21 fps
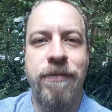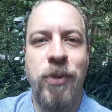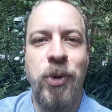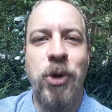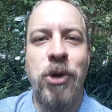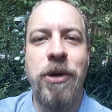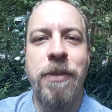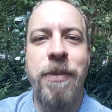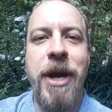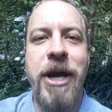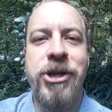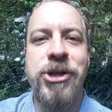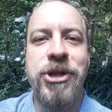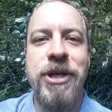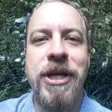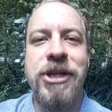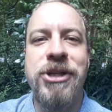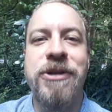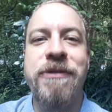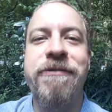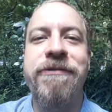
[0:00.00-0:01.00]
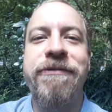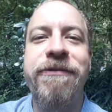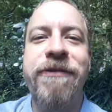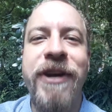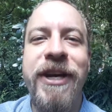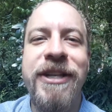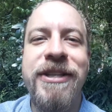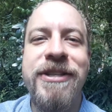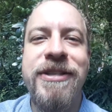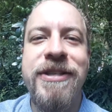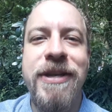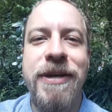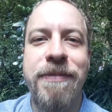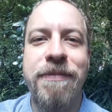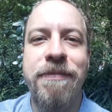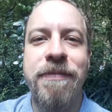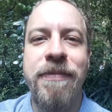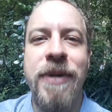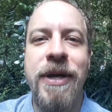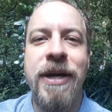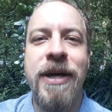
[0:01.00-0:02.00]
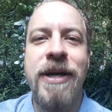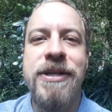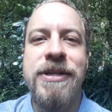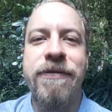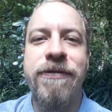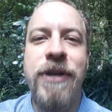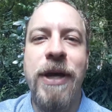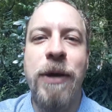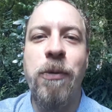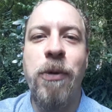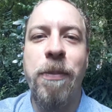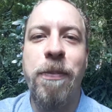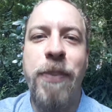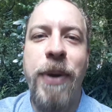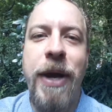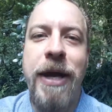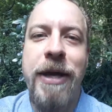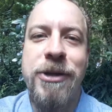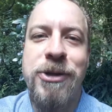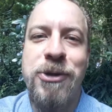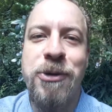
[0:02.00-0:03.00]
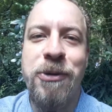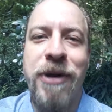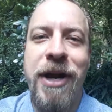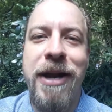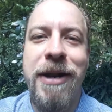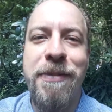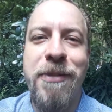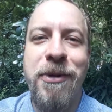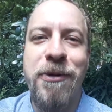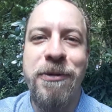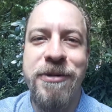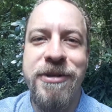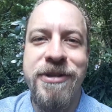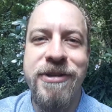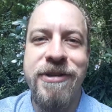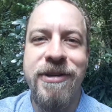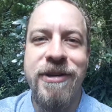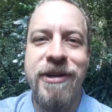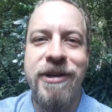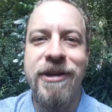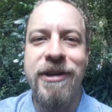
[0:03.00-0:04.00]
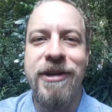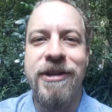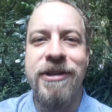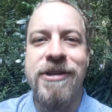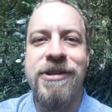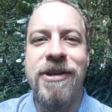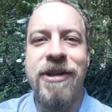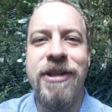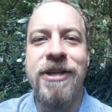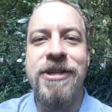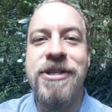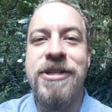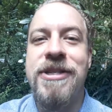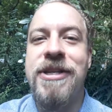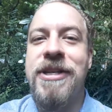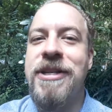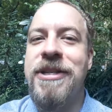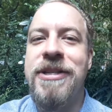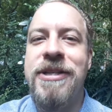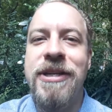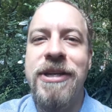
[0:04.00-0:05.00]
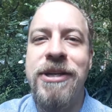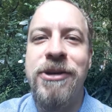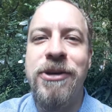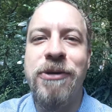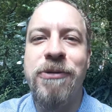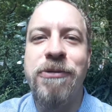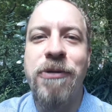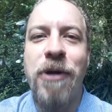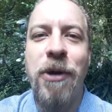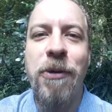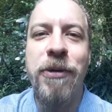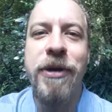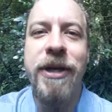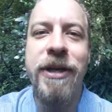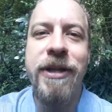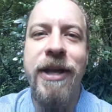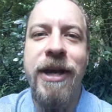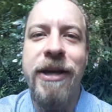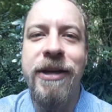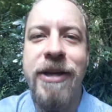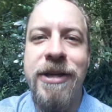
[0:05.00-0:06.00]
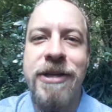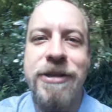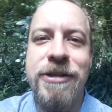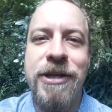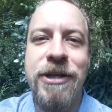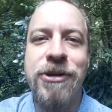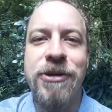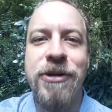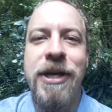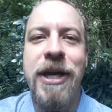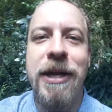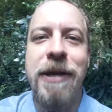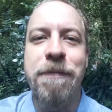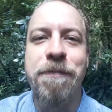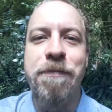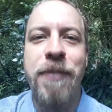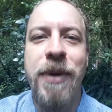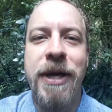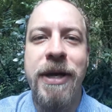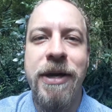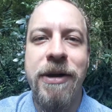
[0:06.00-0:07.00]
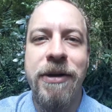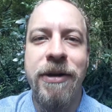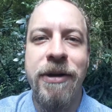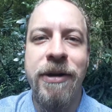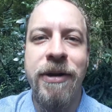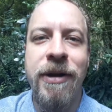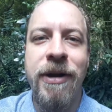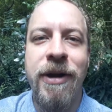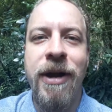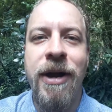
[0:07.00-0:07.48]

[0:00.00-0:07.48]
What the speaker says: Your imagination feeds them as if they were pets or animals. So they just continue growing and they continue getting bigger.